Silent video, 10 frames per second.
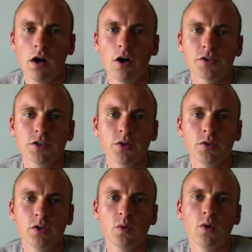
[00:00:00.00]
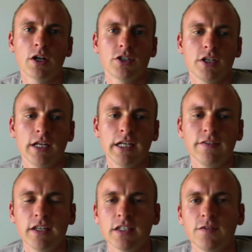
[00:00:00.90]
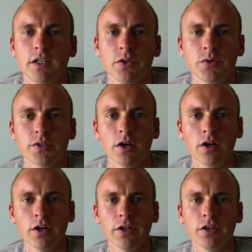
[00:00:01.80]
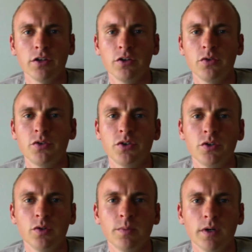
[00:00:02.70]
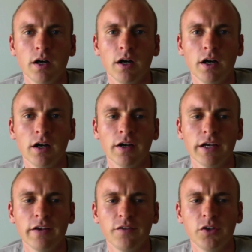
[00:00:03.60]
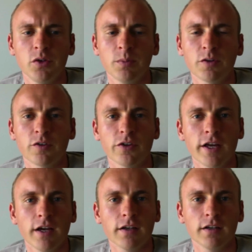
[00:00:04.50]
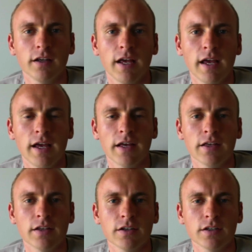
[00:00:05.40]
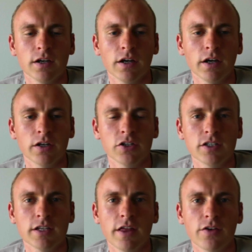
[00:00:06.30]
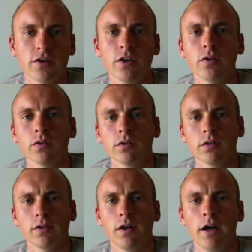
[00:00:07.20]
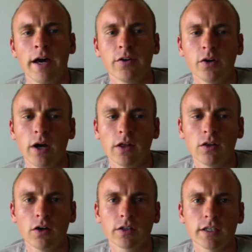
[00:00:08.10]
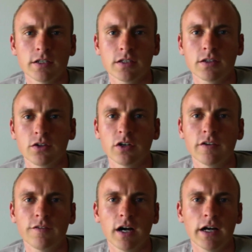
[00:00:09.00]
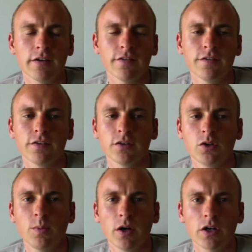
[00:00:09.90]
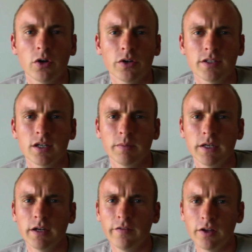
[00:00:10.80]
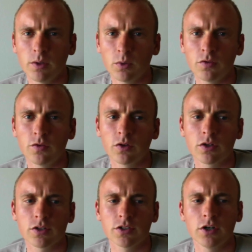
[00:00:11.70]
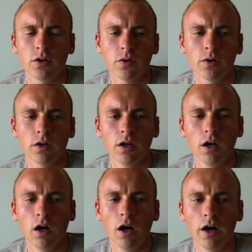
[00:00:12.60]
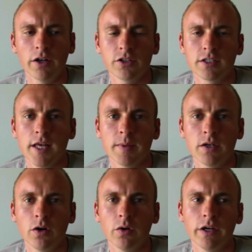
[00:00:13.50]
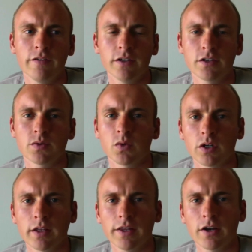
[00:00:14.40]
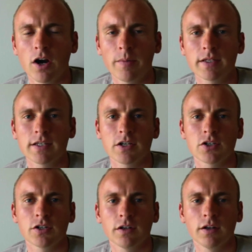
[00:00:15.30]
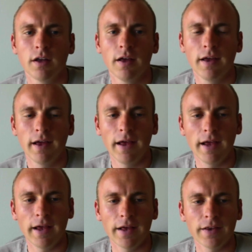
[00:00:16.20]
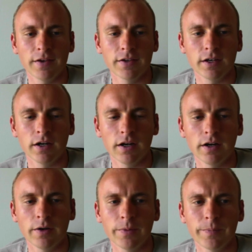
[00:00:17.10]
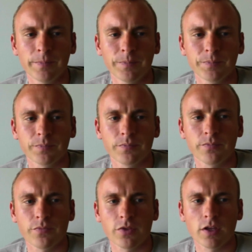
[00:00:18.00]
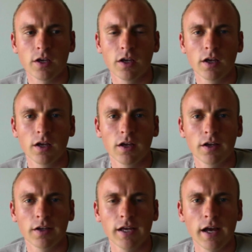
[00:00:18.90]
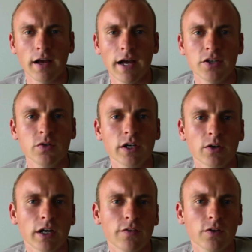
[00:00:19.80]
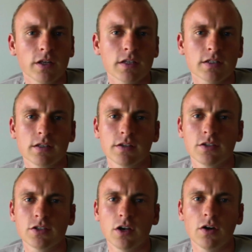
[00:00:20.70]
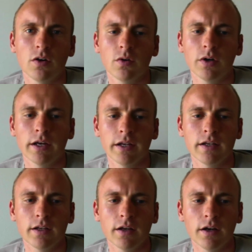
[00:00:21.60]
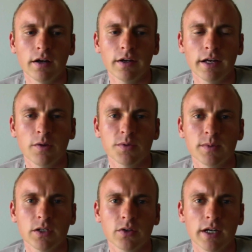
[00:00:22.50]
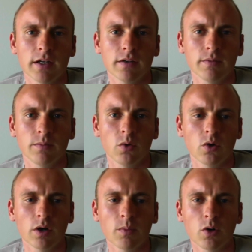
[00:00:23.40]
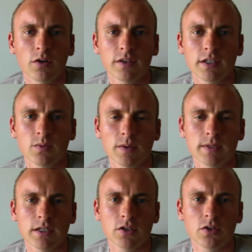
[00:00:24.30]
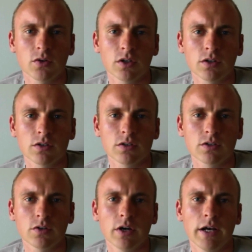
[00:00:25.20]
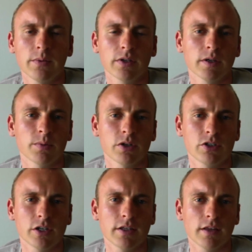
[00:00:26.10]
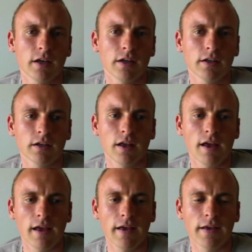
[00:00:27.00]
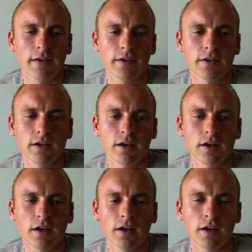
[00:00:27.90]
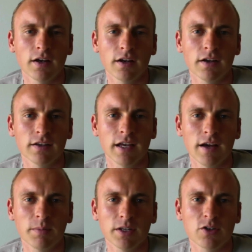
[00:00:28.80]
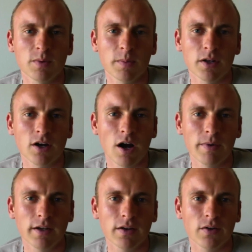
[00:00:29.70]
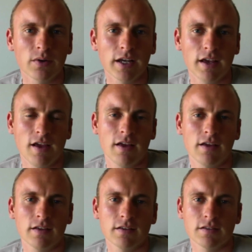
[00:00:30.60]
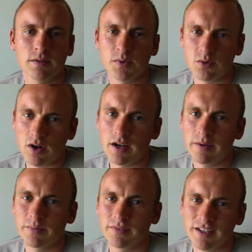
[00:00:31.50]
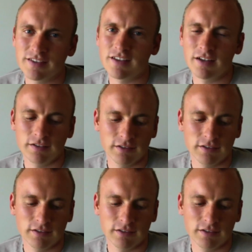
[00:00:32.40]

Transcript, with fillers: Also, you can watch any of these videos on YouTube uh, if you prefer that. And uh, just another note, I don't know how long this 35 coupon code is going to be available for, so uh, just let me know if it doesn't work in the comment section. And um, yeah, I do get credit for this, so it uh, helps me create more and more of these website tutorials. So I really appreciate that. And uh, yeah, please remember to comment, rate, and subscribe. Thanks a lot.